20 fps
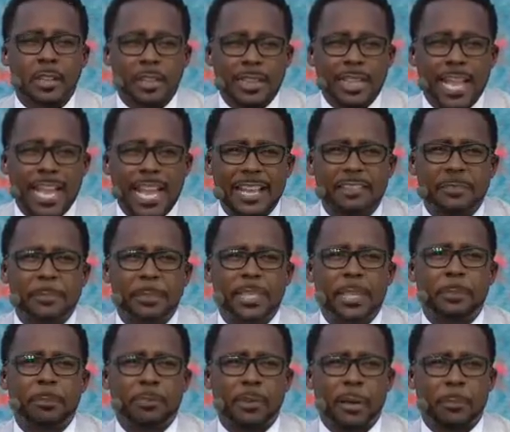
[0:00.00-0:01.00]

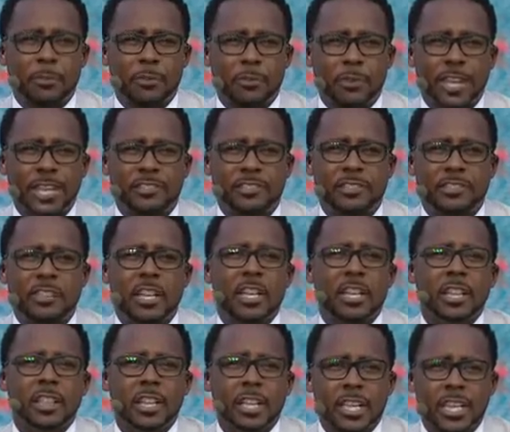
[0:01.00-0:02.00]
Last-minute preparations,
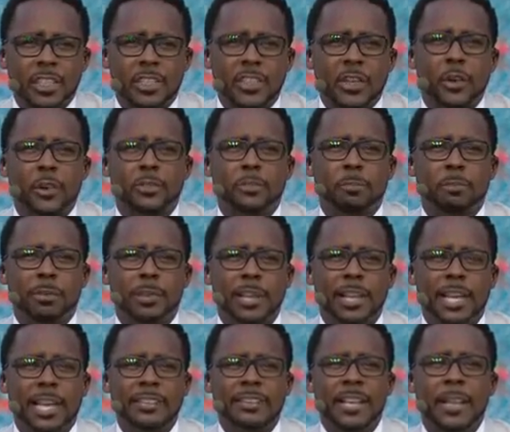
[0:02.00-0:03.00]
look at those
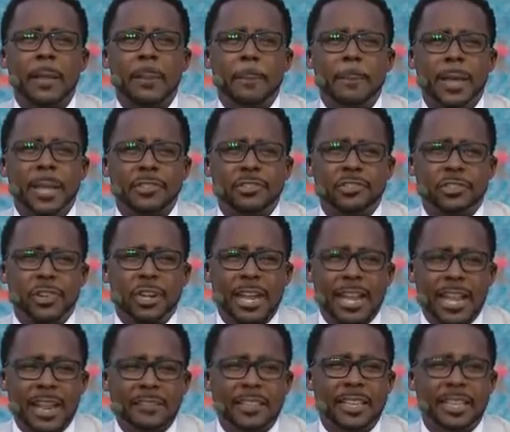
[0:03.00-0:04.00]
plays, make sure
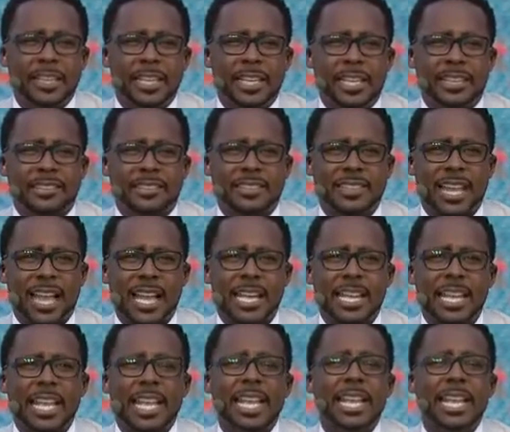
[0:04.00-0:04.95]
everything is tight.